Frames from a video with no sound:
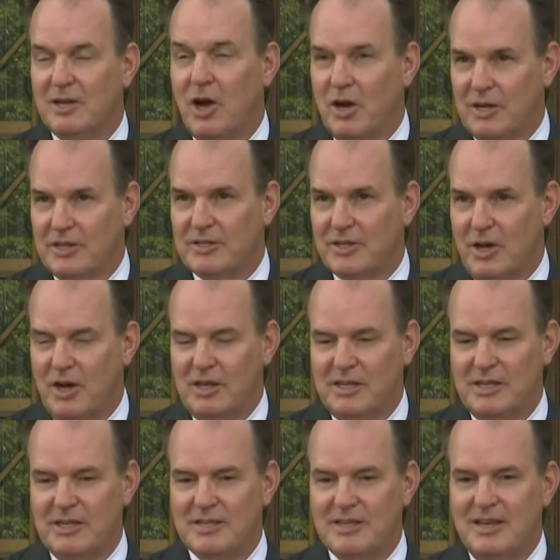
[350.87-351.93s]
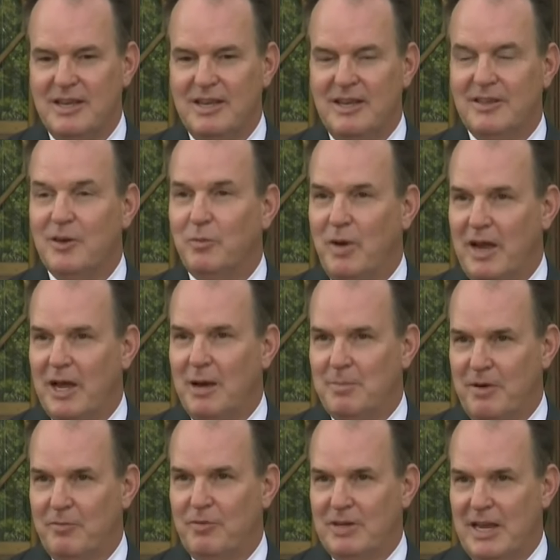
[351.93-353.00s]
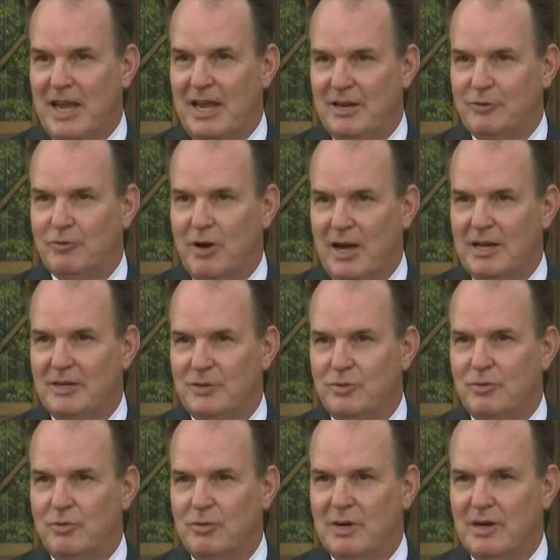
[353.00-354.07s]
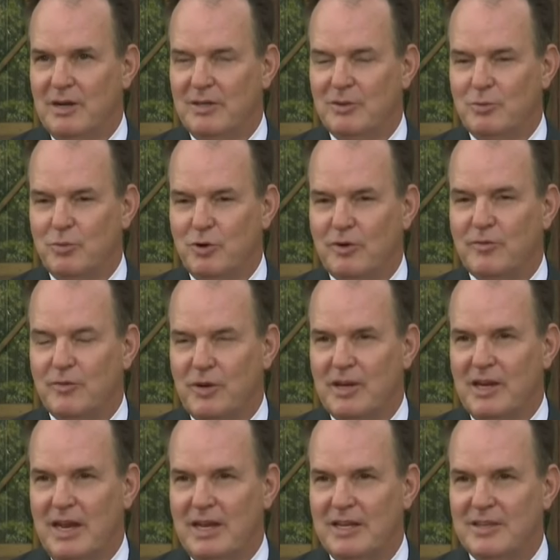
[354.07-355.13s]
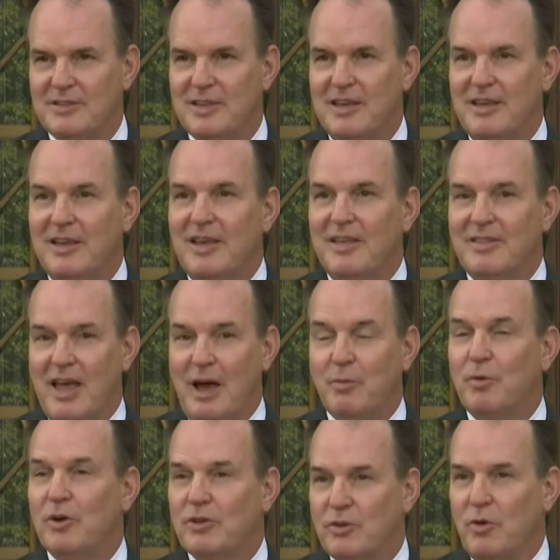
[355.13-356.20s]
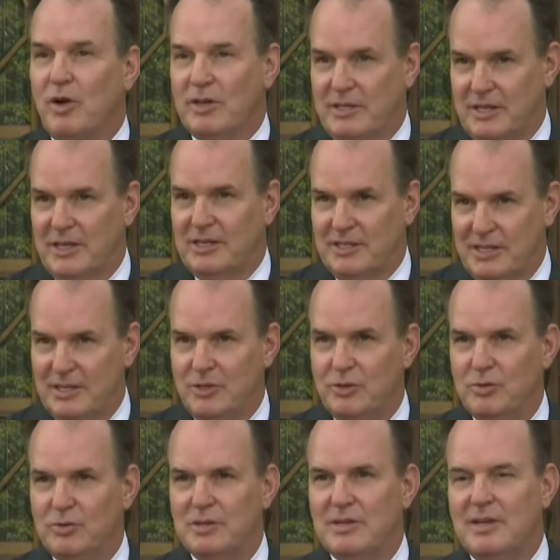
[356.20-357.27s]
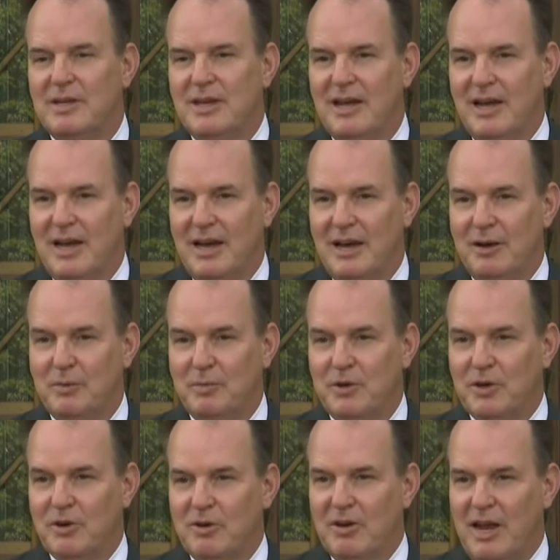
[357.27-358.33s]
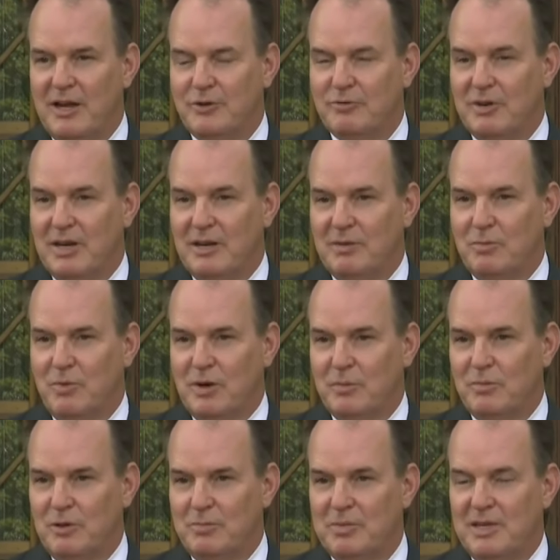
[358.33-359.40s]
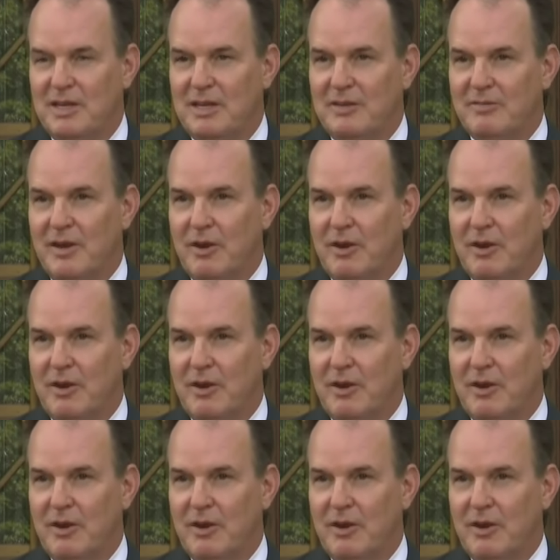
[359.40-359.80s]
caucus colleagues that wake up every day and try to do the work for Canadians. That work's going to continue. We are entering what will be a